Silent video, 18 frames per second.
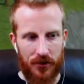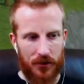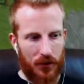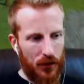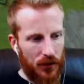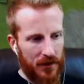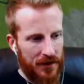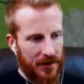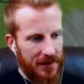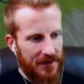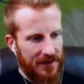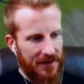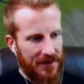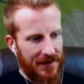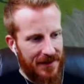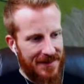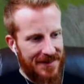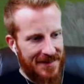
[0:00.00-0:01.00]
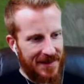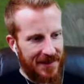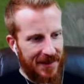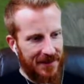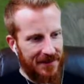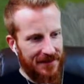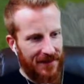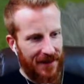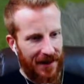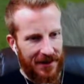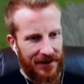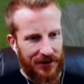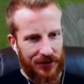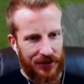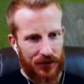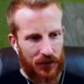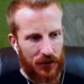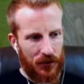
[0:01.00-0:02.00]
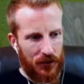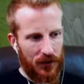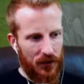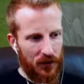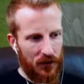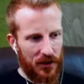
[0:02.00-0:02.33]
important is it contains iron ore,